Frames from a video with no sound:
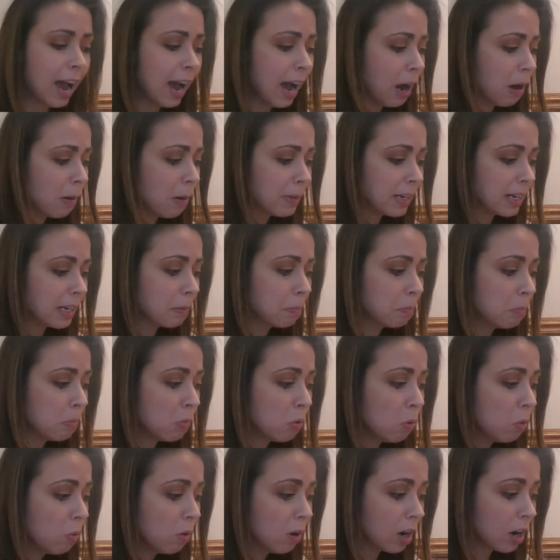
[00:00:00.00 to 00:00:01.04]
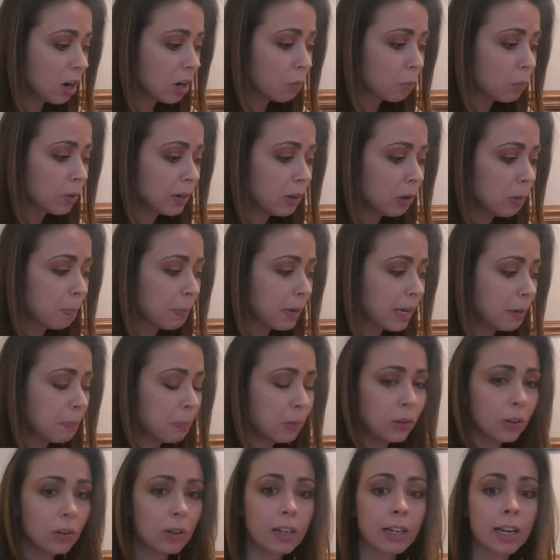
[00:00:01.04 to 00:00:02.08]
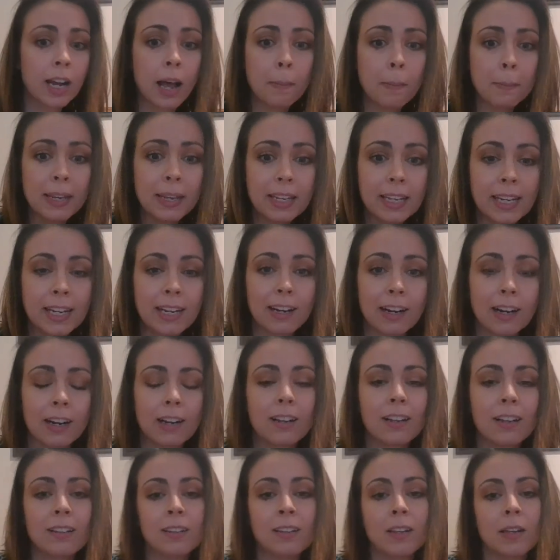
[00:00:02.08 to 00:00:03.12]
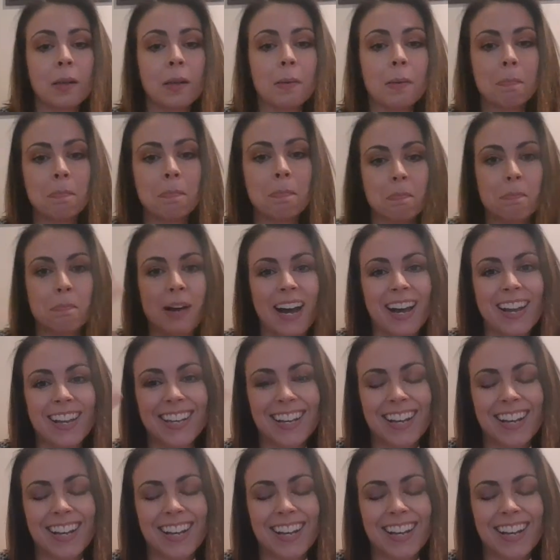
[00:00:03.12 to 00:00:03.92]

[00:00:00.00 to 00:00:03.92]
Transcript: How many more real people are coming here? Bye,